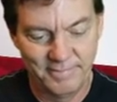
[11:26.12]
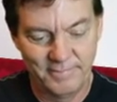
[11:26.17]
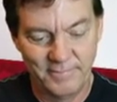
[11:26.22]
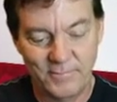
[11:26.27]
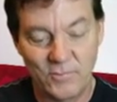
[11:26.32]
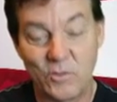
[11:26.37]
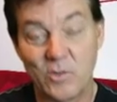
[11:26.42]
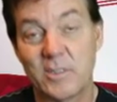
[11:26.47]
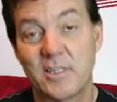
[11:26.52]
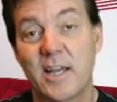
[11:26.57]

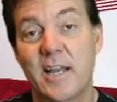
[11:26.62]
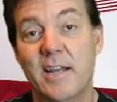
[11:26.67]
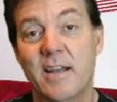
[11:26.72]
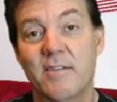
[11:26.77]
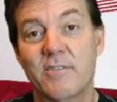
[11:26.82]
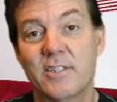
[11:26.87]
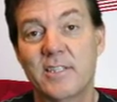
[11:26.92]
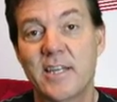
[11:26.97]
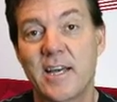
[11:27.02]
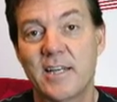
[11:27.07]
Of course, I
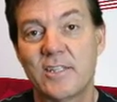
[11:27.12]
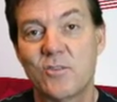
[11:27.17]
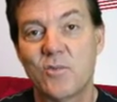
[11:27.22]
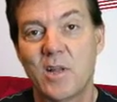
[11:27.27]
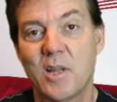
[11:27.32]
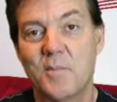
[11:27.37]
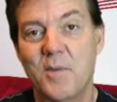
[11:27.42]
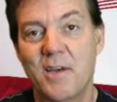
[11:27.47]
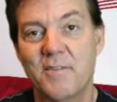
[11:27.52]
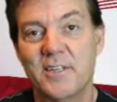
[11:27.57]
never text while
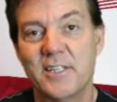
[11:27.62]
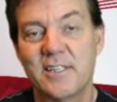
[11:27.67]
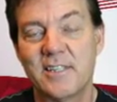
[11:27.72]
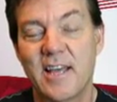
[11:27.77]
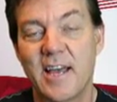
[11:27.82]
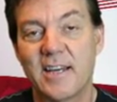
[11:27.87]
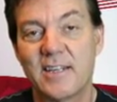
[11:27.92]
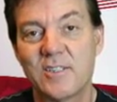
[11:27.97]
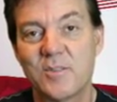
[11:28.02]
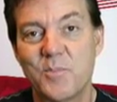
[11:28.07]
I'm having
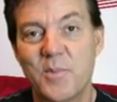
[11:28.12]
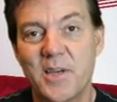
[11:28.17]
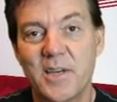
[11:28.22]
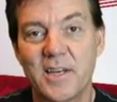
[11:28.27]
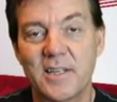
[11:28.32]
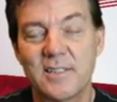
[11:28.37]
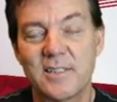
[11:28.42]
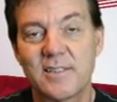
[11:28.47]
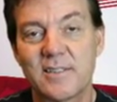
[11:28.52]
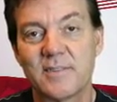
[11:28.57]
sex
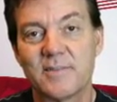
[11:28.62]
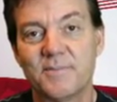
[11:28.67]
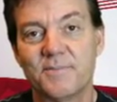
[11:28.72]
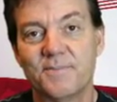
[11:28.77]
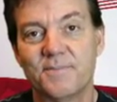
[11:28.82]
because,